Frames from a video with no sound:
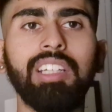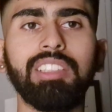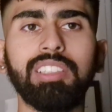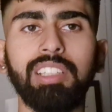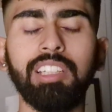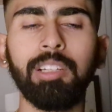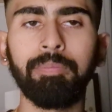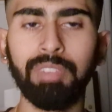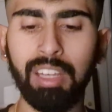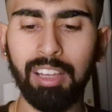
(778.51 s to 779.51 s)
Hassan Ali.
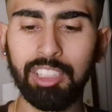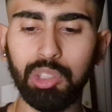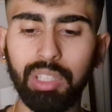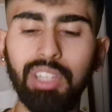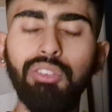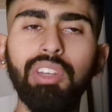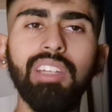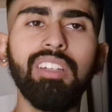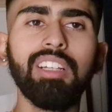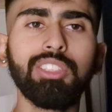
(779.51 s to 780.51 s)
So if he
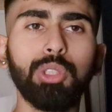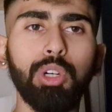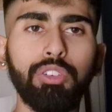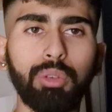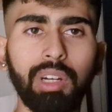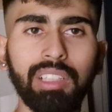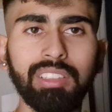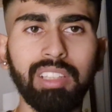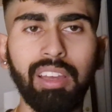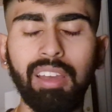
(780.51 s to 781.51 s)
does go for
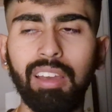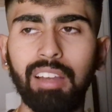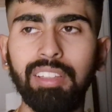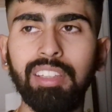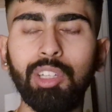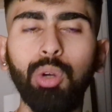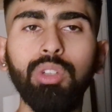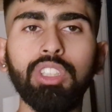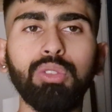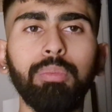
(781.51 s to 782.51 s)
runs, I think the
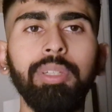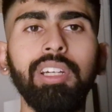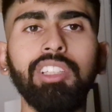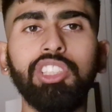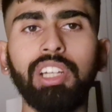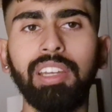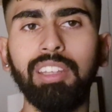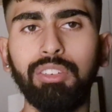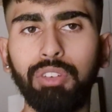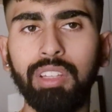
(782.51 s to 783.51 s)
onus will be on
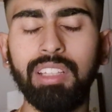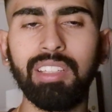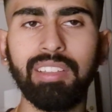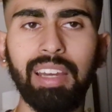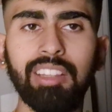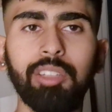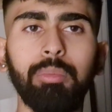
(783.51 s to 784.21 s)
Shaheen Afridi to get the